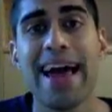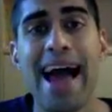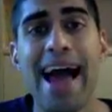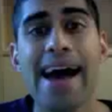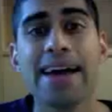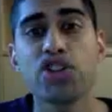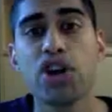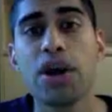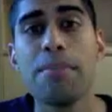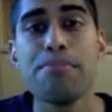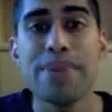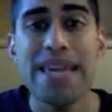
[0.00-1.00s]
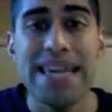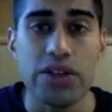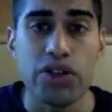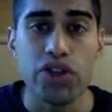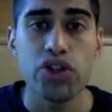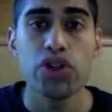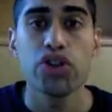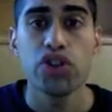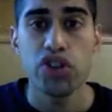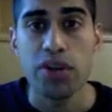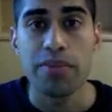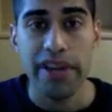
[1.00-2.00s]
as a means to
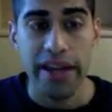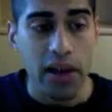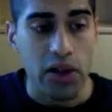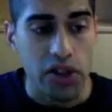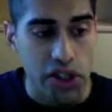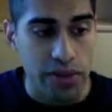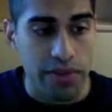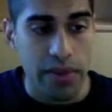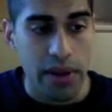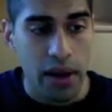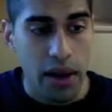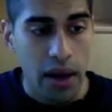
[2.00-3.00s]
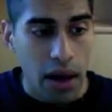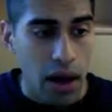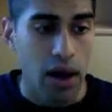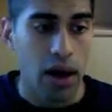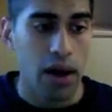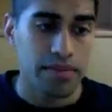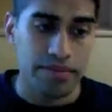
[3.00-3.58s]
something else. For